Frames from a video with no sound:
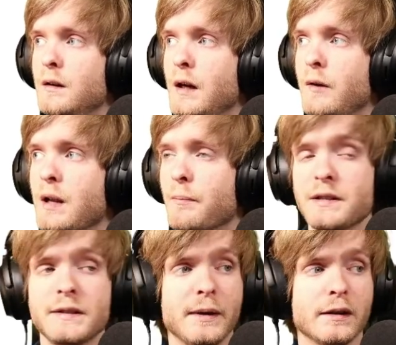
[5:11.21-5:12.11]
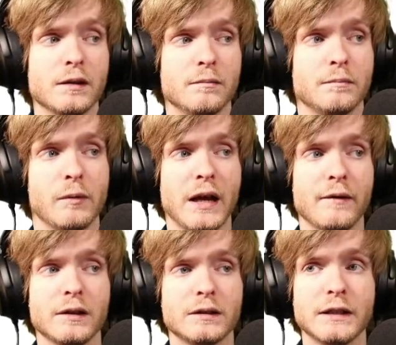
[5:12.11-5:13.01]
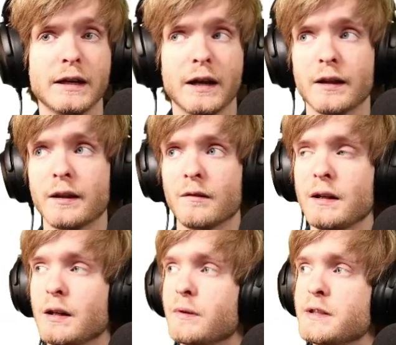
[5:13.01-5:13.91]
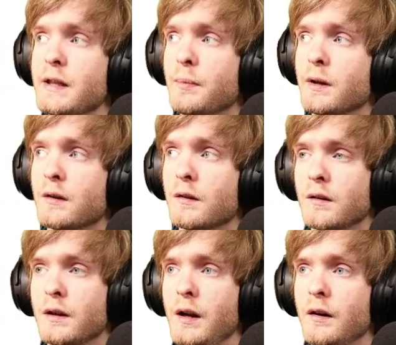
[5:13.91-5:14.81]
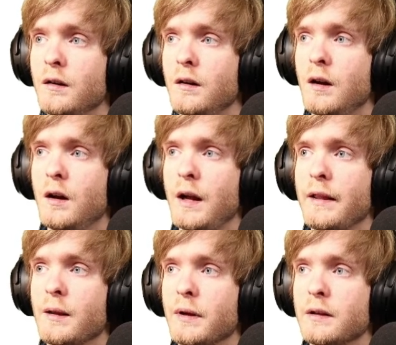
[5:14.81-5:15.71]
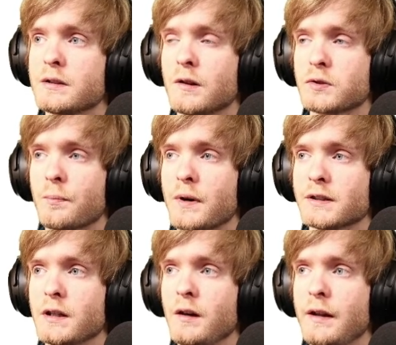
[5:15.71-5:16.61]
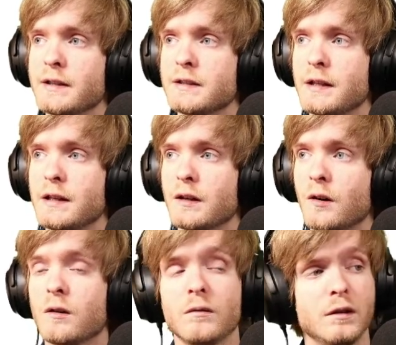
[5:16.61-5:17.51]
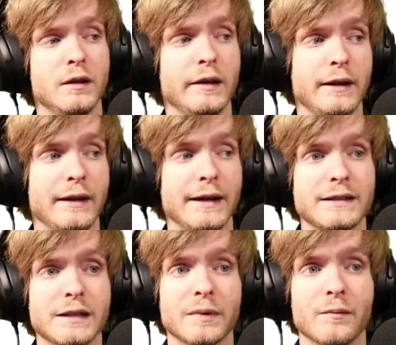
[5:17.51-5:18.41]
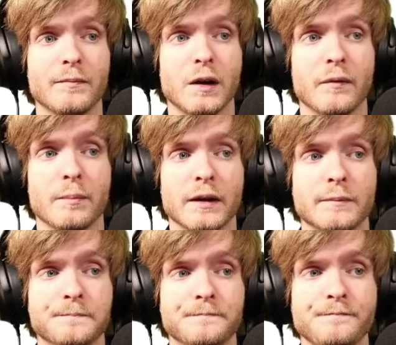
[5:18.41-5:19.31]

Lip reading: And we can press the button, but we haven't said anything, right? And we see the button here, and then the button is also present here, and this is the internal HTML of the button.